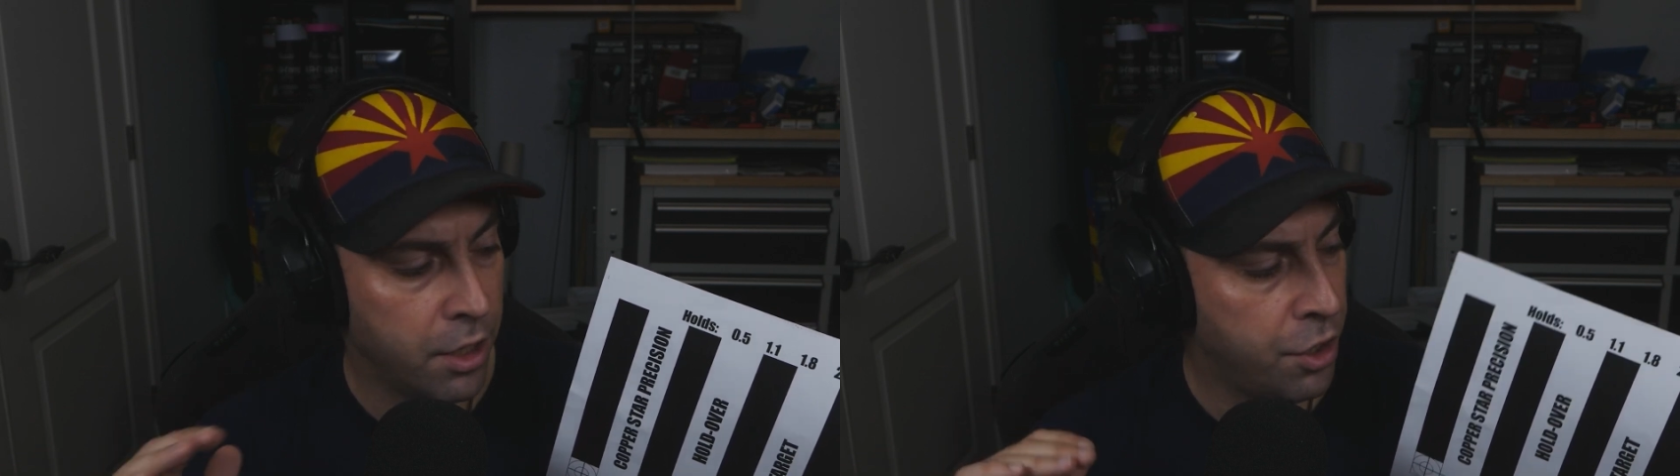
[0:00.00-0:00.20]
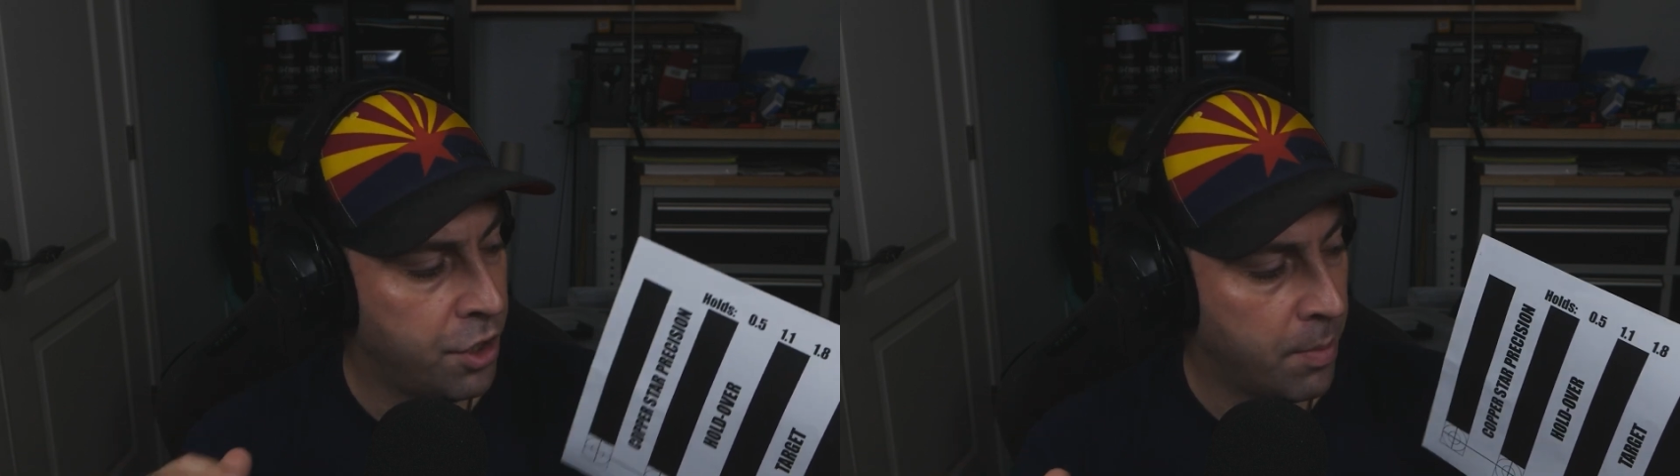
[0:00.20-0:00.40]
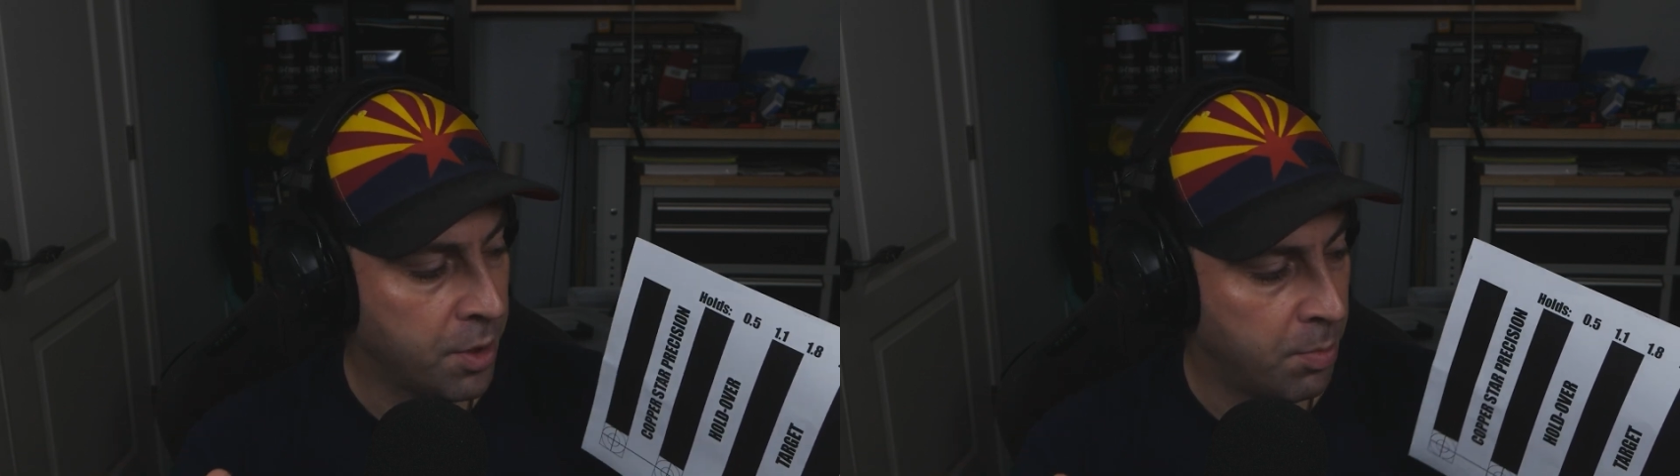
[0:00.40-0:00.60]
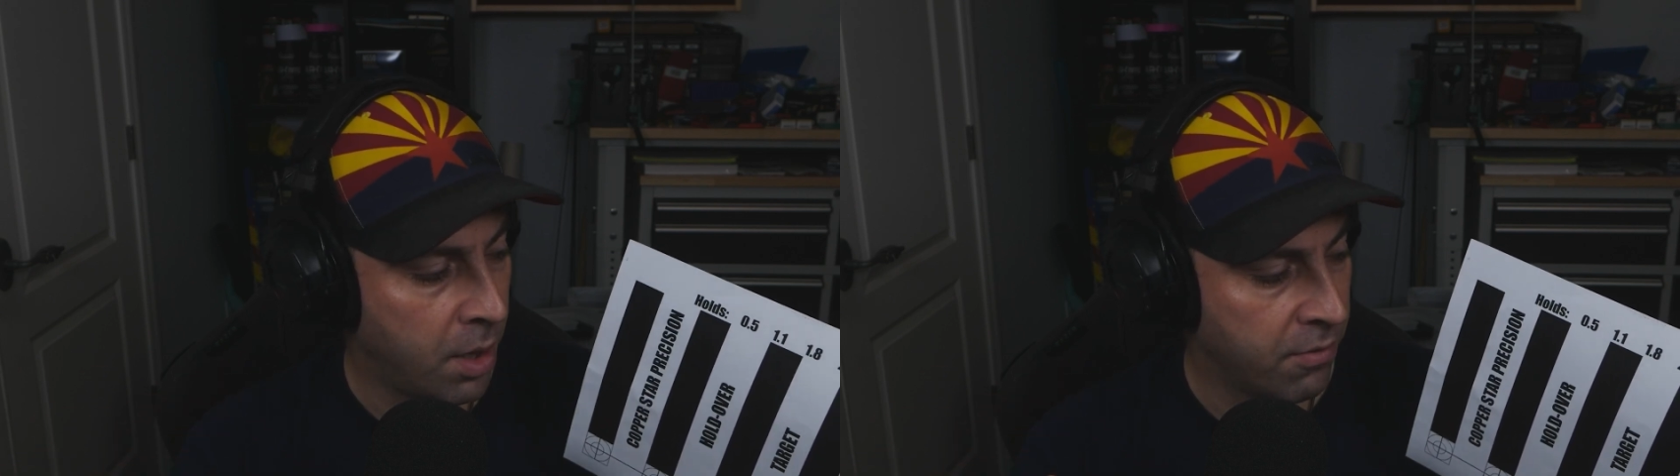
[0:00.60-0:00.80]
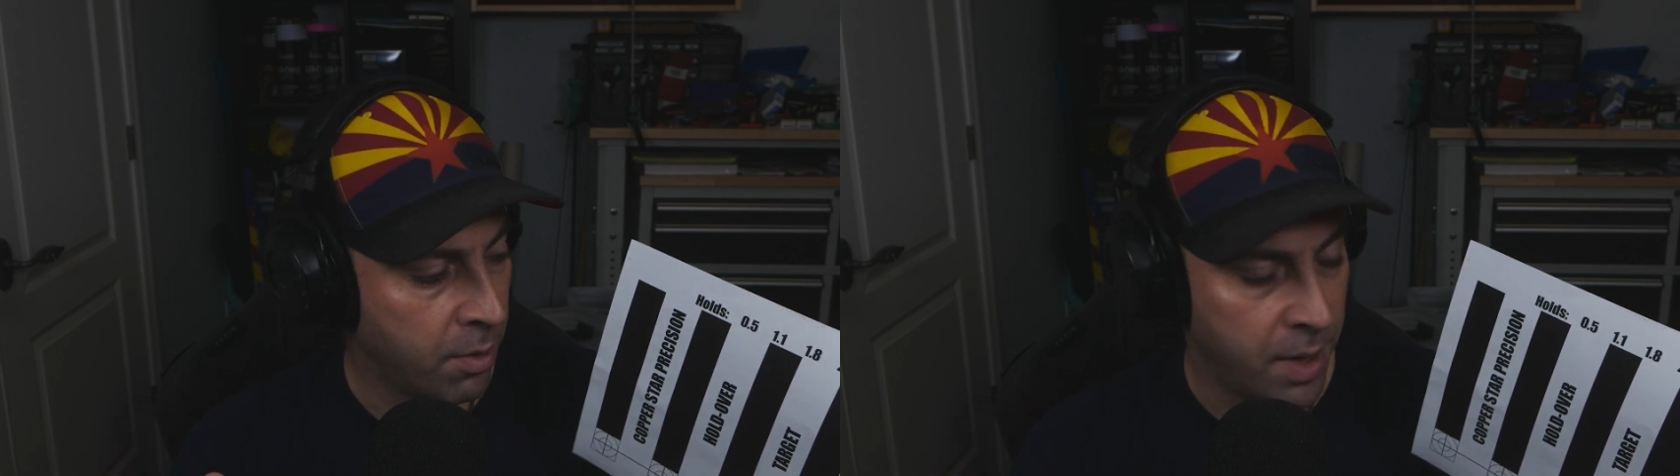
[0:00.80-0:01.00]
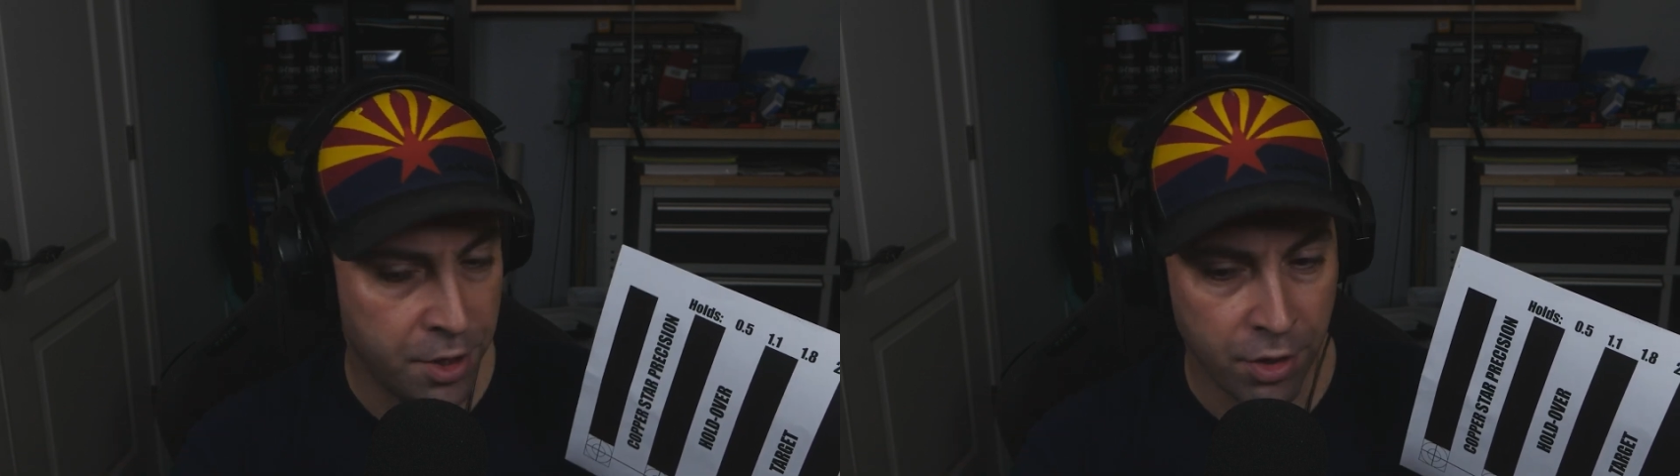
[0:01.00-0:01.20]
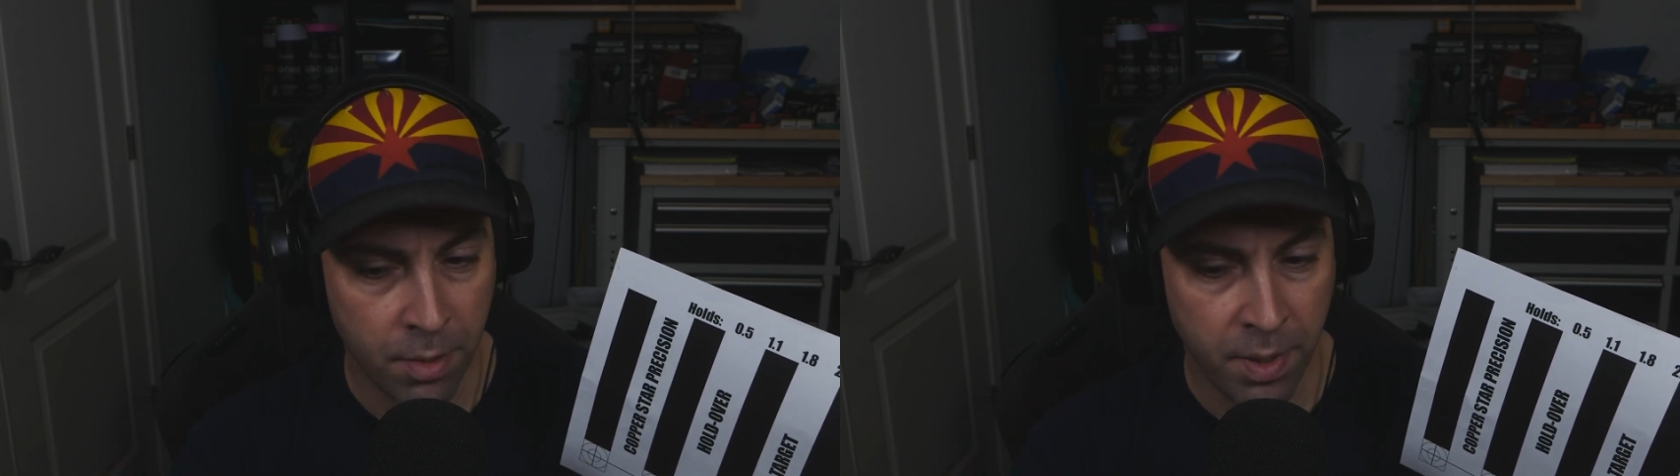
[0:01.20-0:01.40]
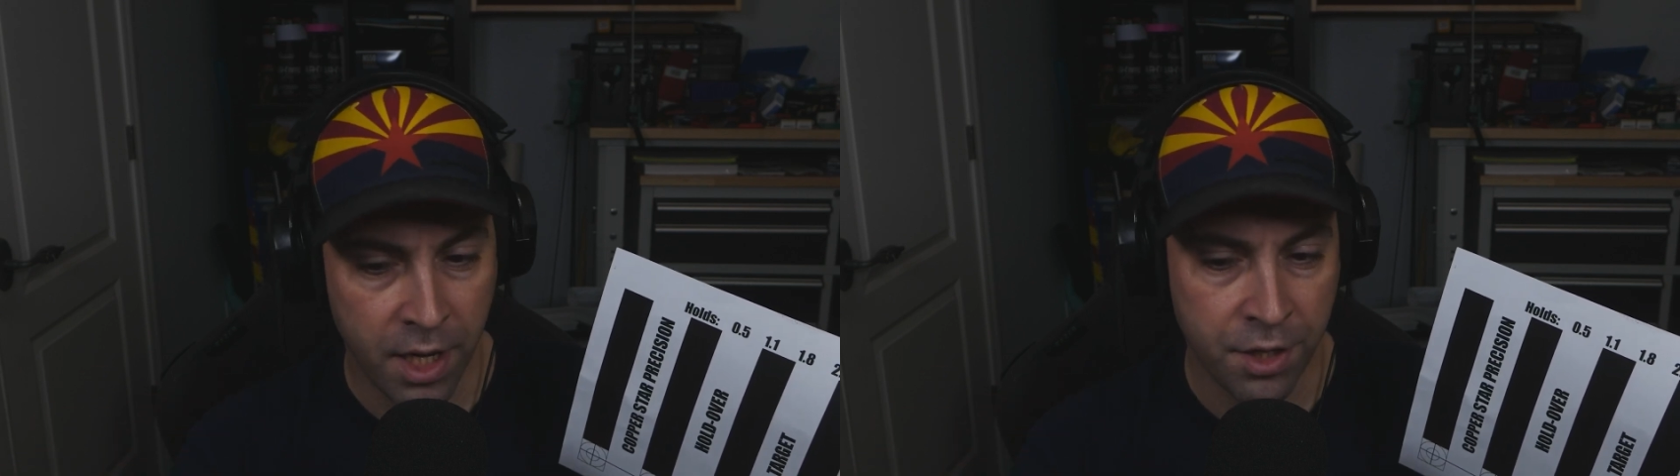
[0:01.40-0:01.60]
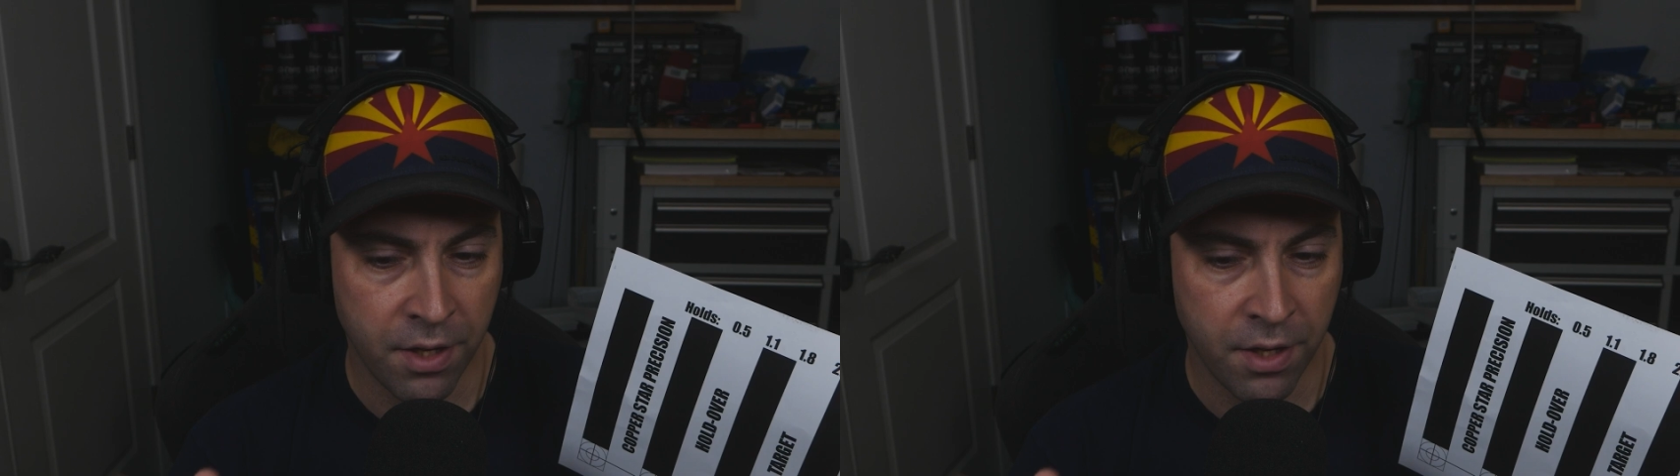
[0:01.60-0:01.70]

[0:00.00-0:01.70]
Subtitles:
Shameless plug for the Patreon page.